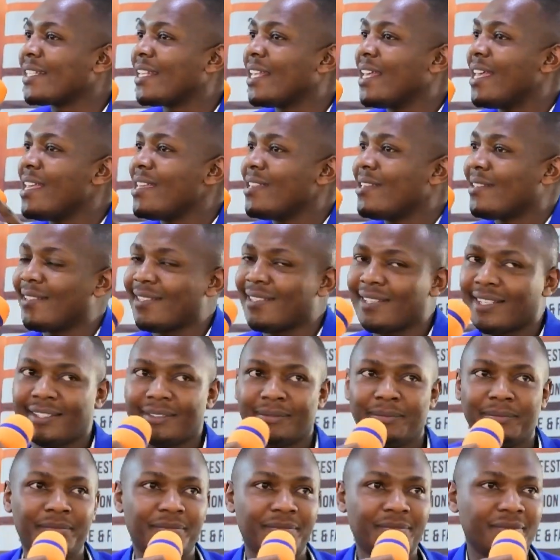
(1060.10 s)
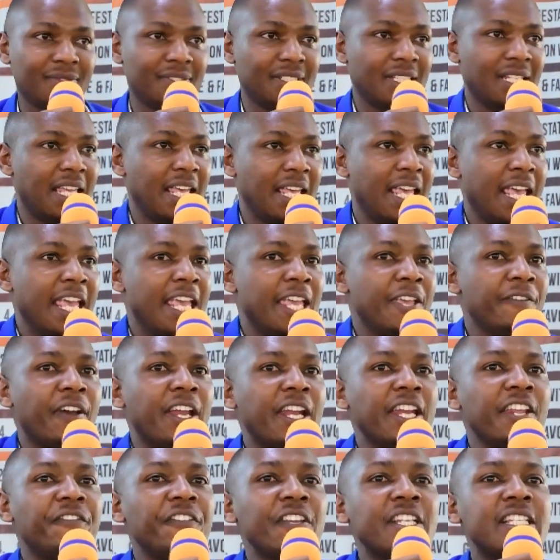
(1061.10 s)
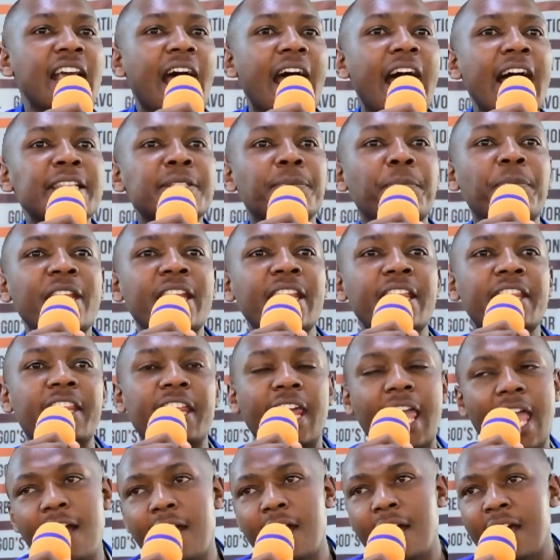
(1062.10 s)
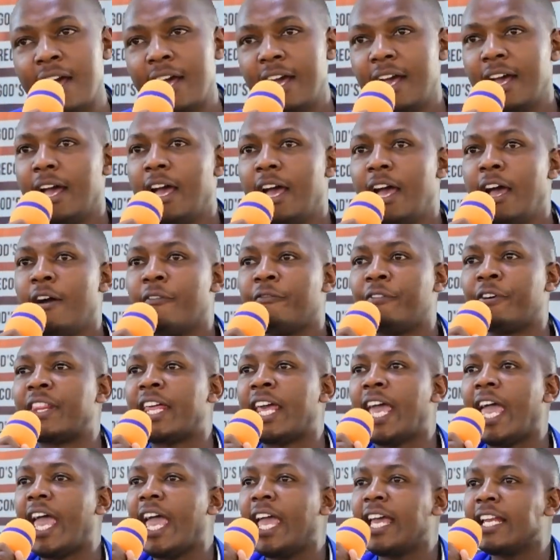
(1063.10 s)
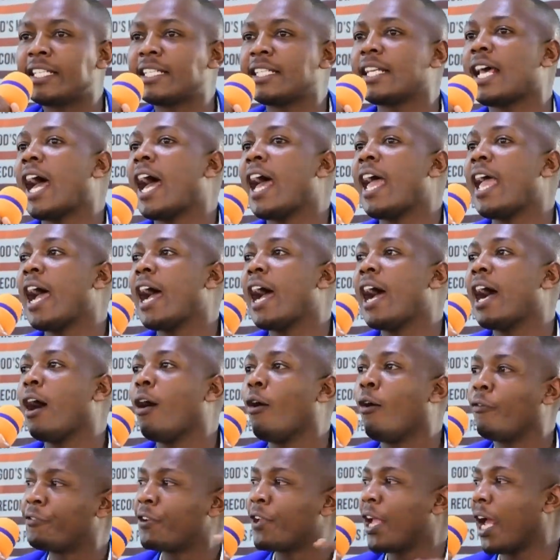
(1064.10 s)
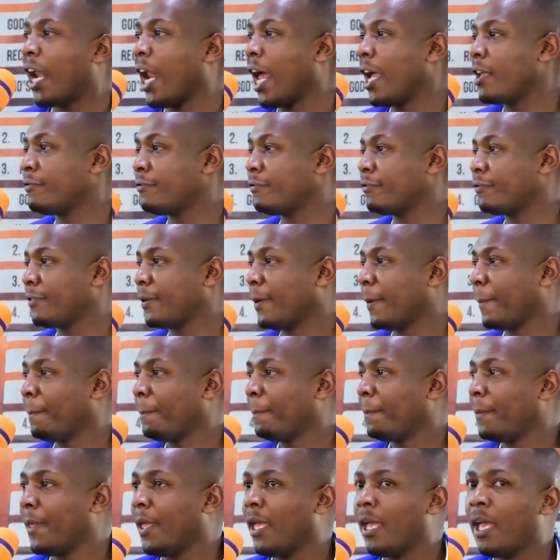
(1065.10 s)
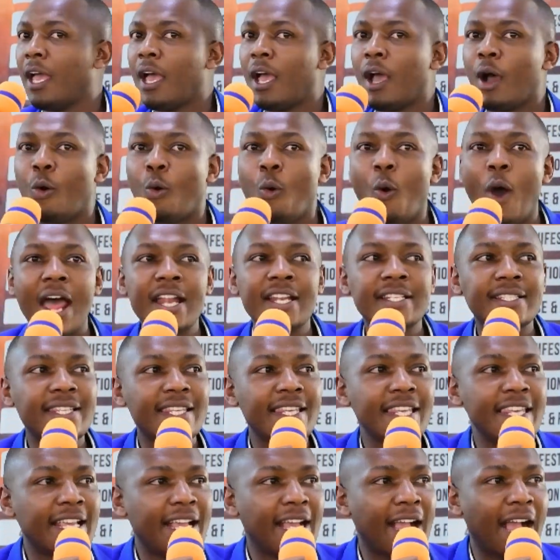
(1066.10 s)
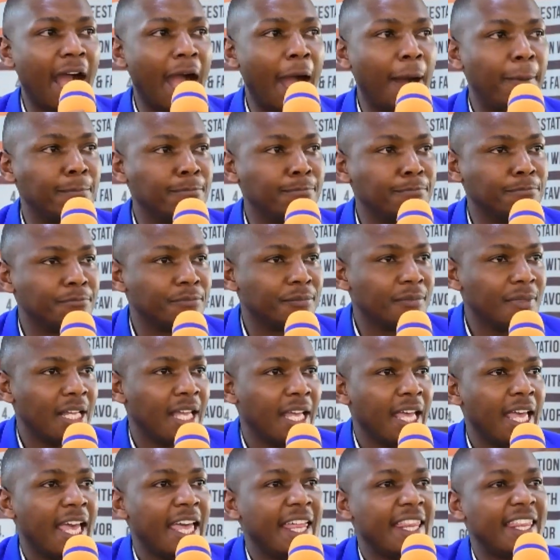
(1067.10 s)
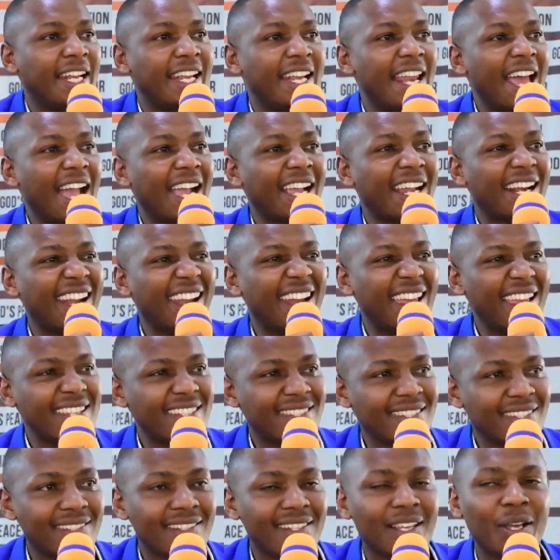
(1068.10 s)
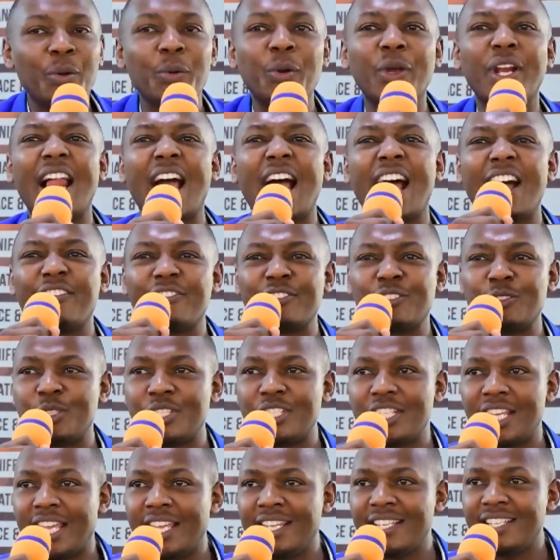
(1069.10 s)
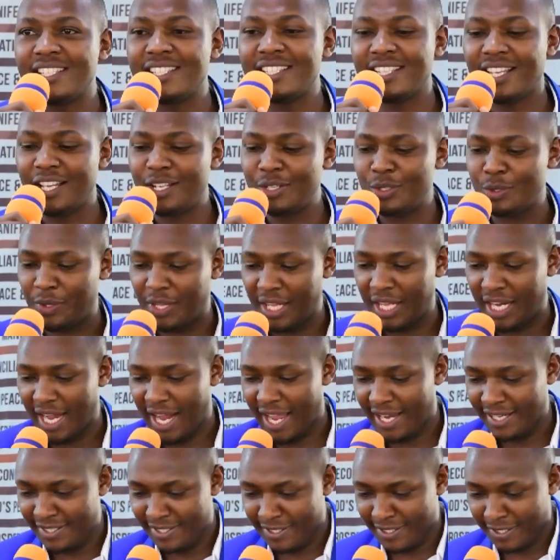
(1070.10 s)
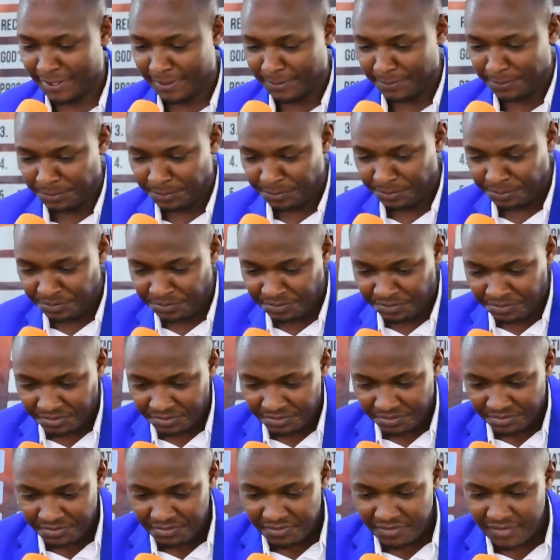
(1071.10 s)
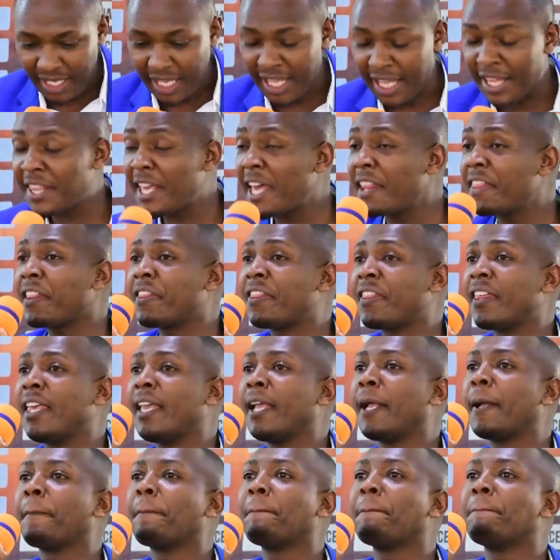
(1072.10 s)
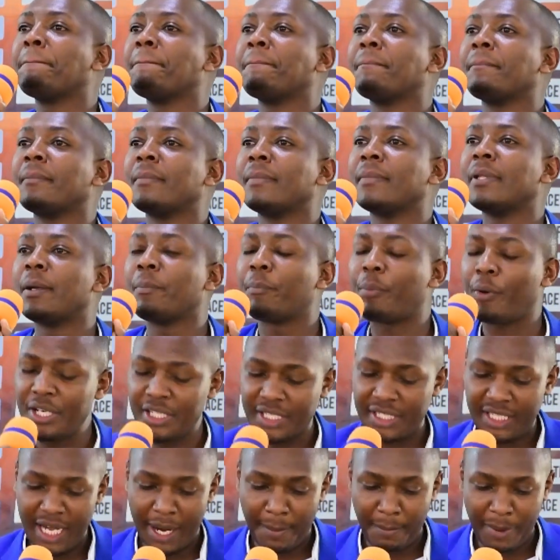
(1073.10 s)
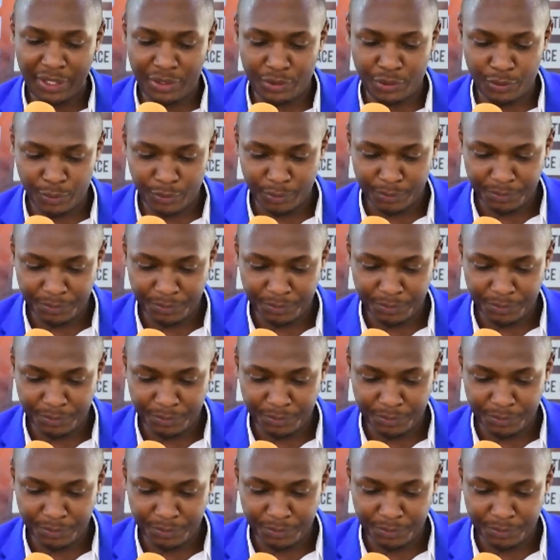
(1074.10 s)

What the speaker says: is, even if it has been there for the entire of your life, once he come, the darkness will have to change to the light. The other thing, point number two,